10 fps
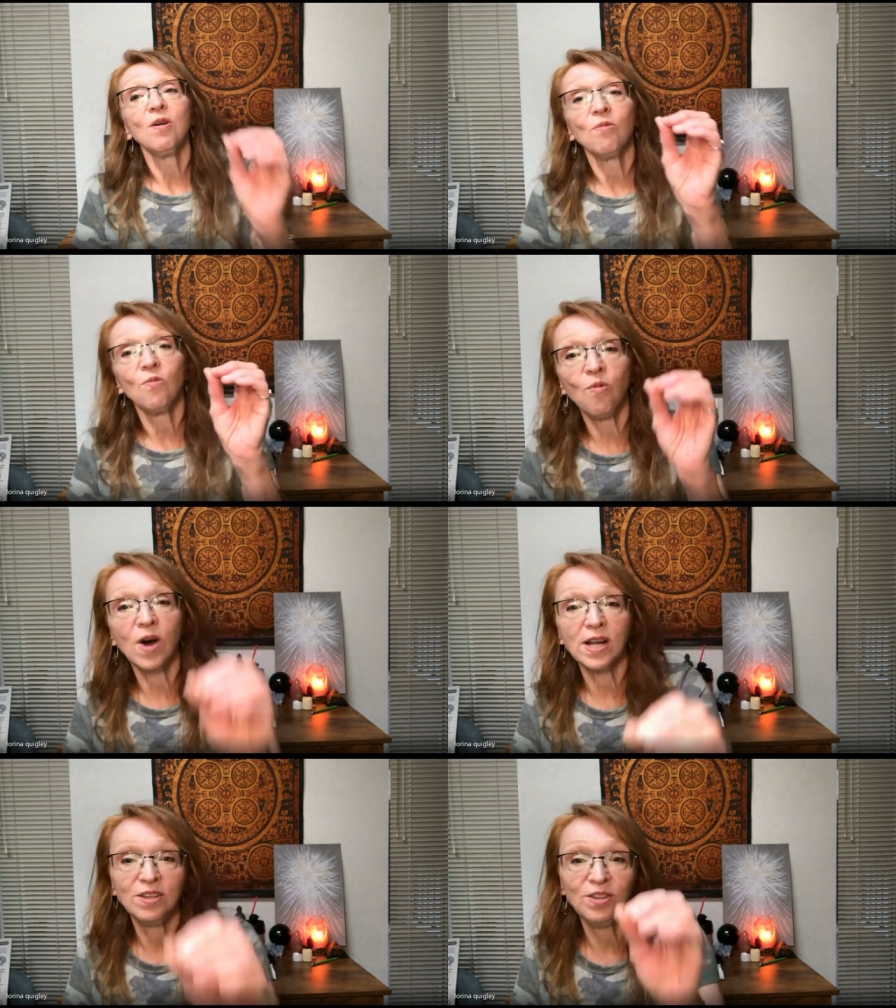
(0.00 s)

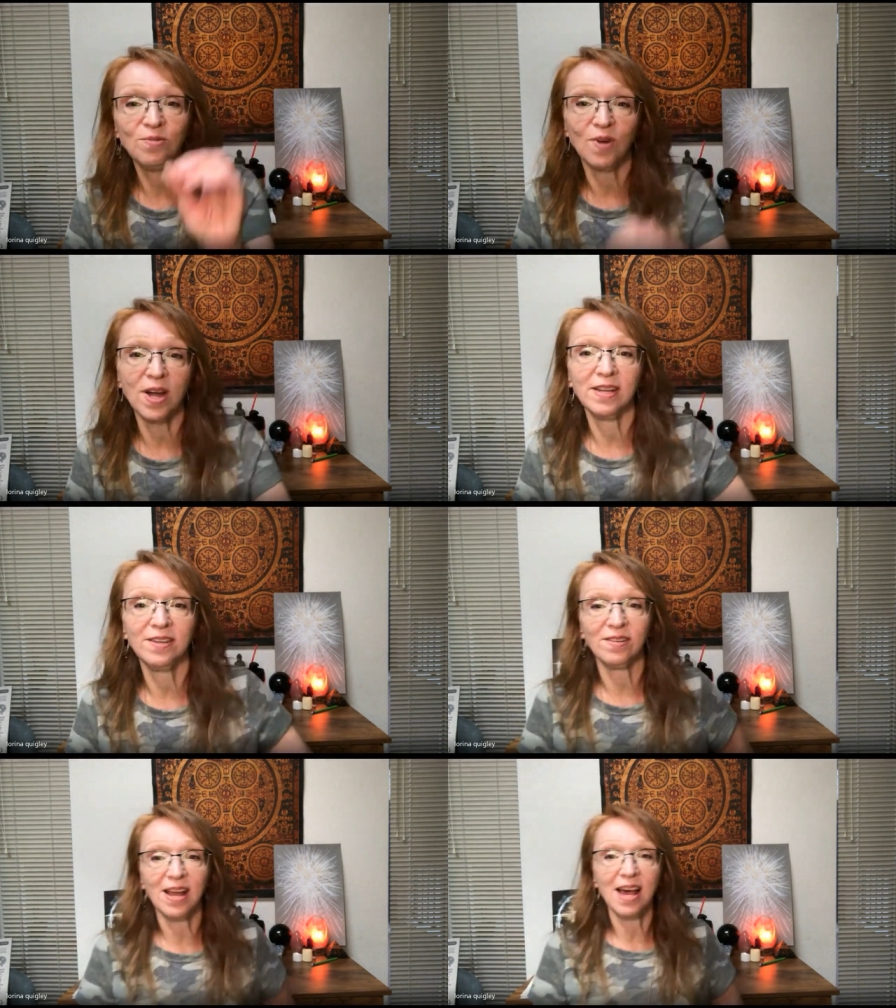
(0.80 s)
what do you want in
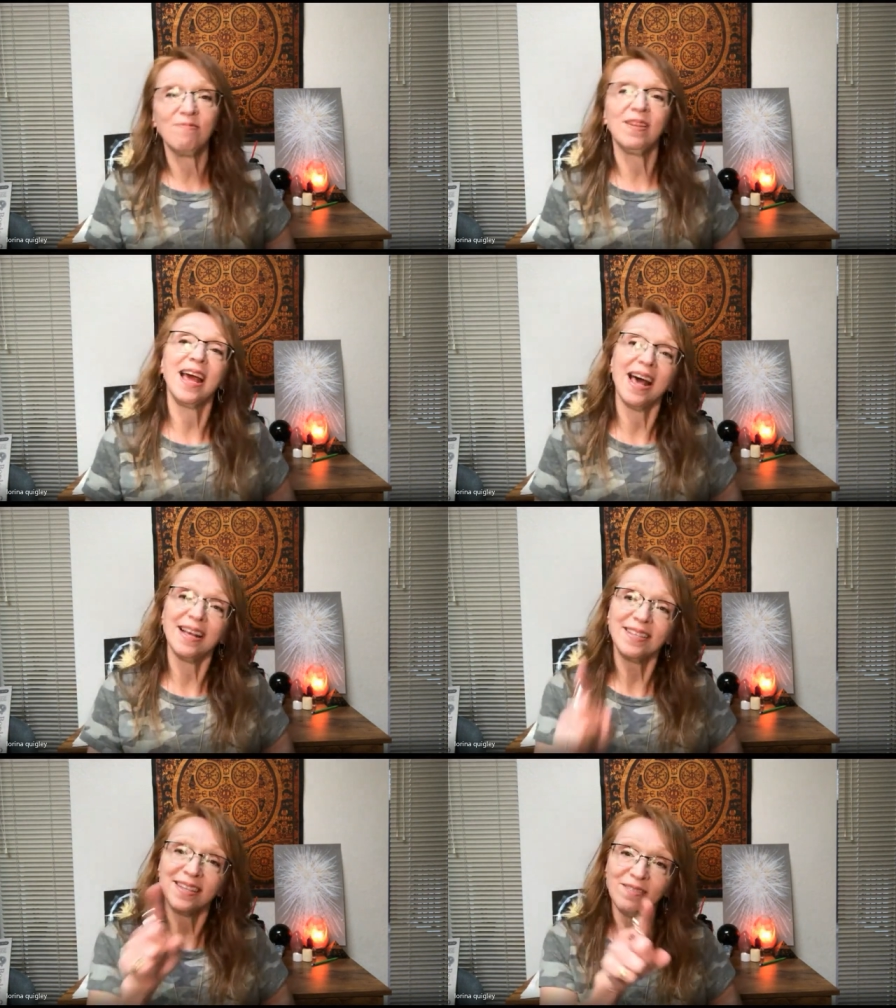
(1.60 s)
your life and
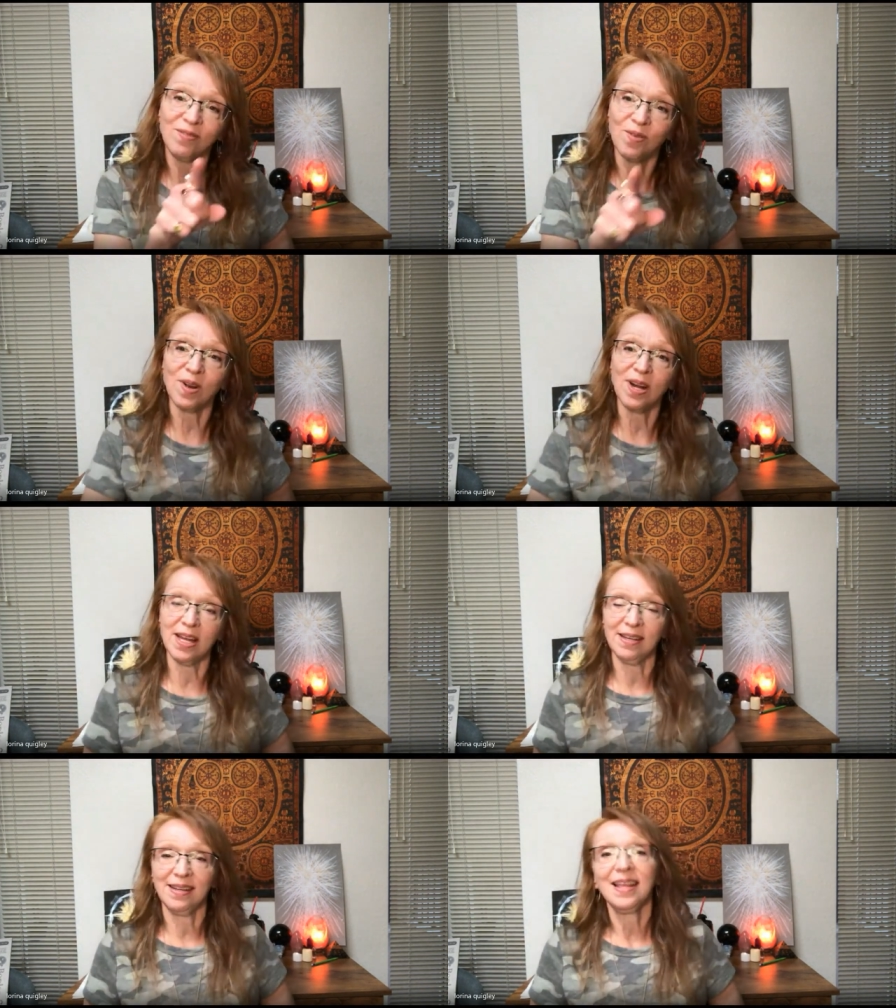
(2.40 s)
asking for
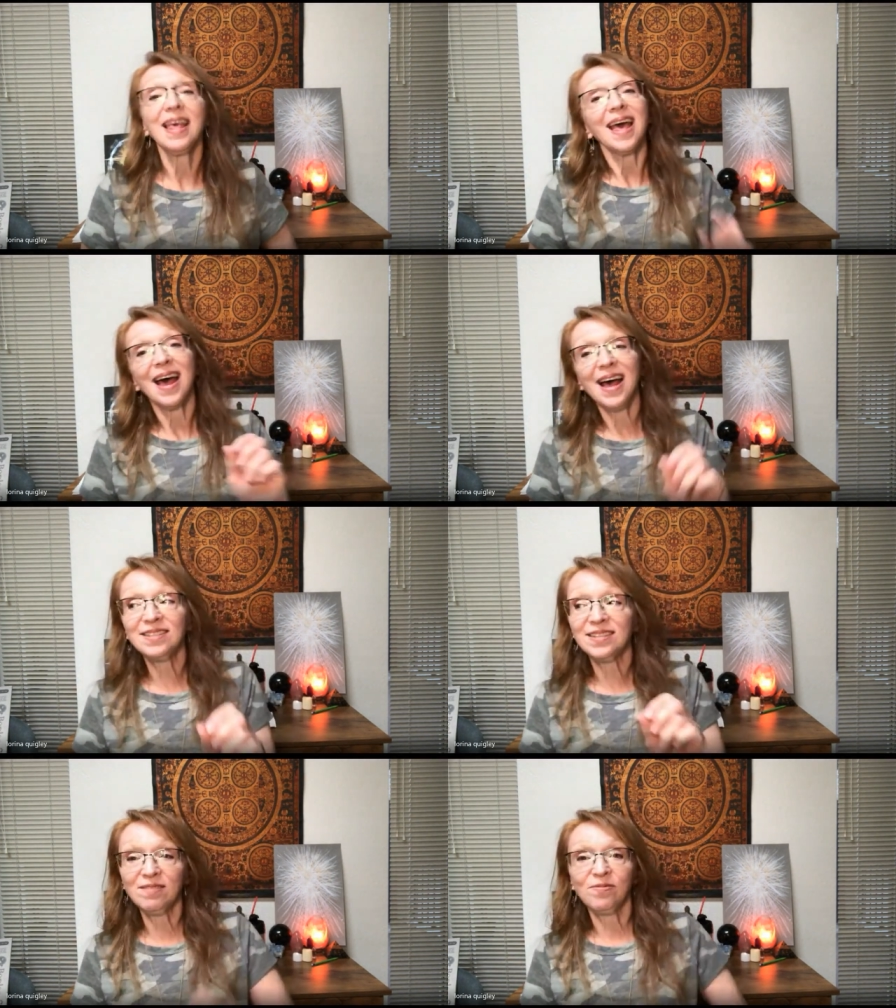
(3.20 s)
it.
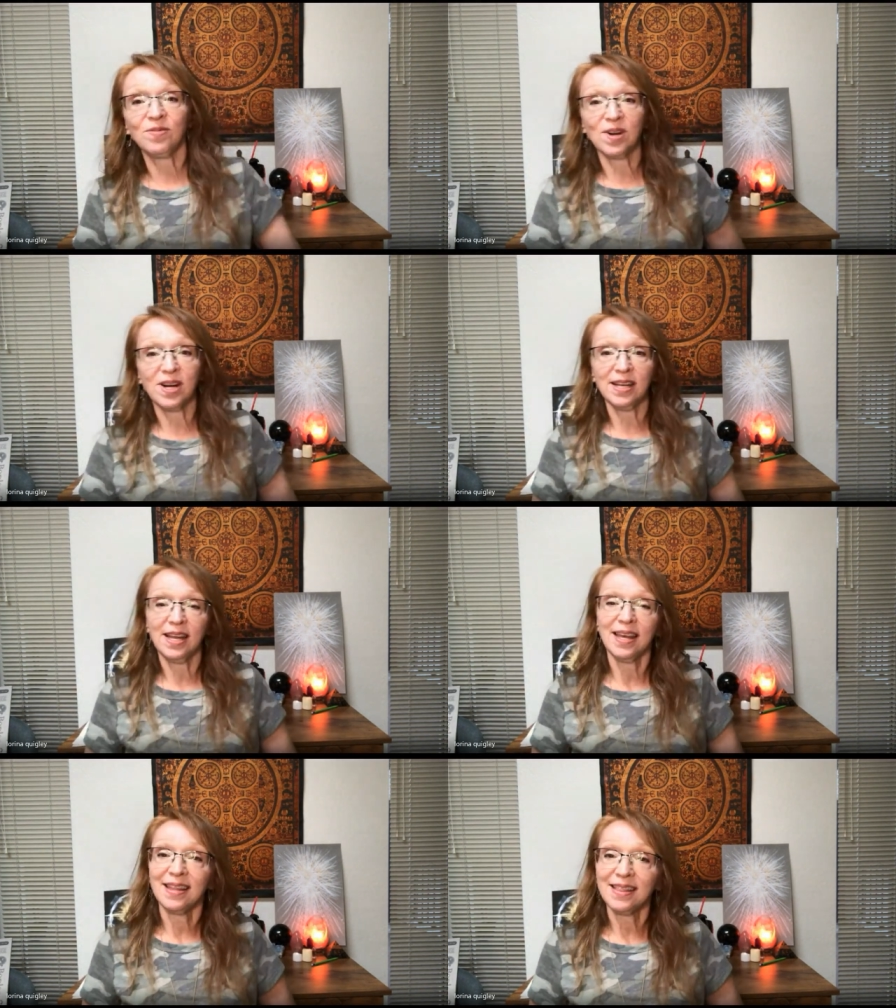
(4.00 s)
Asking for it.
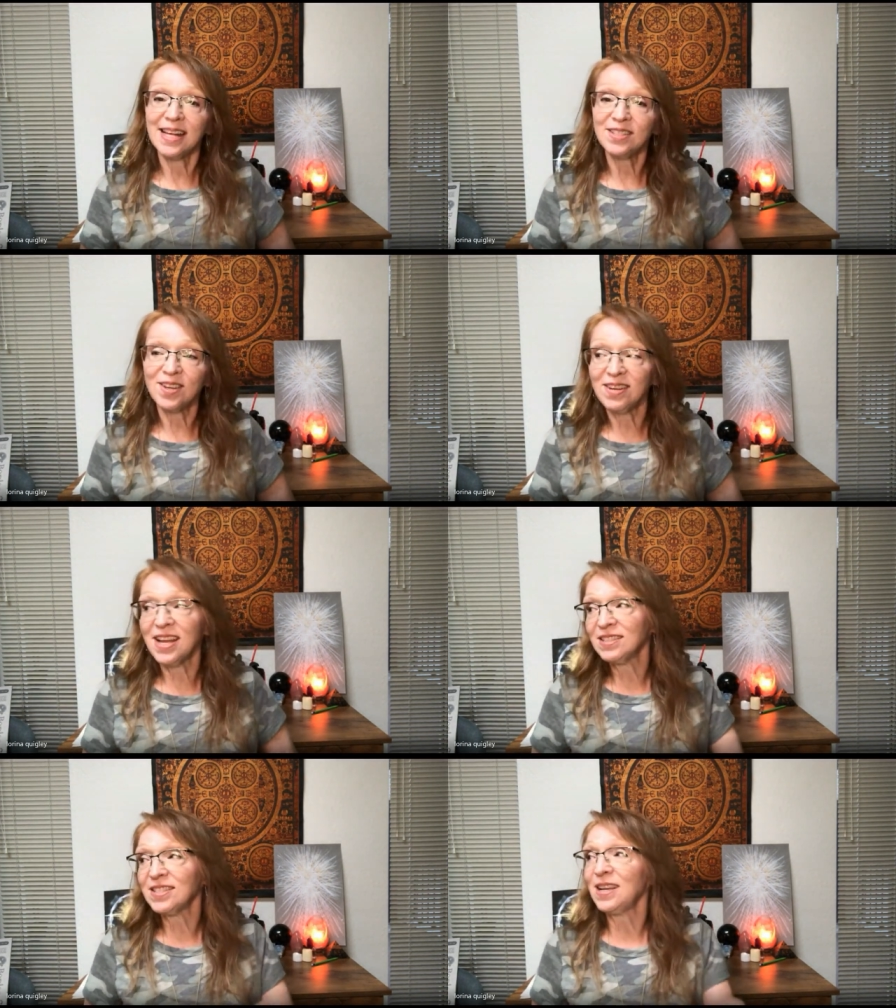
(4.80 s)
That's our
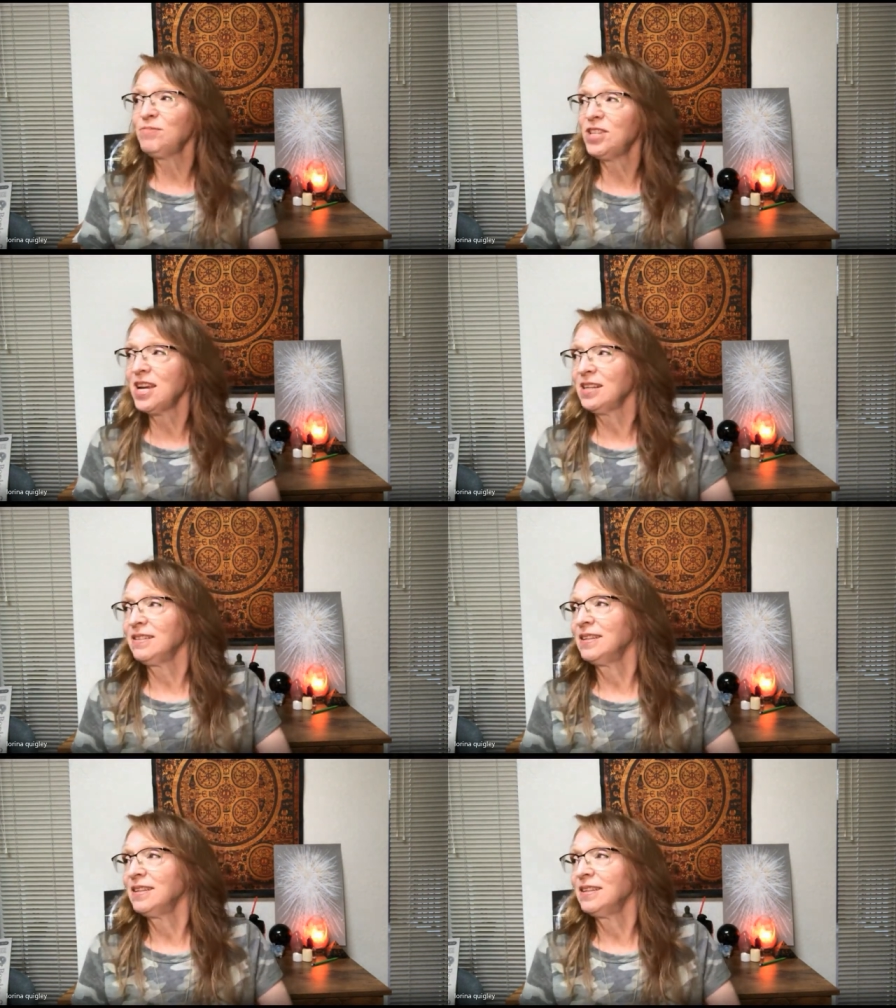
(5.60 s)
next subject.